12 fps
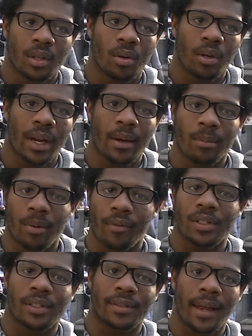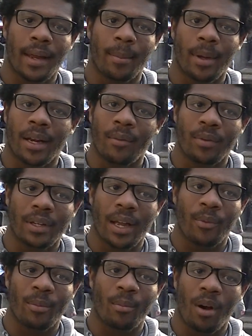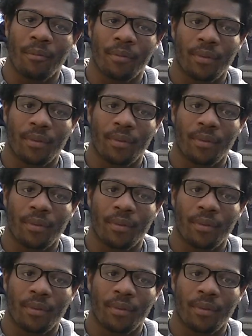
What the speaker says: Like the brother was saying, every month,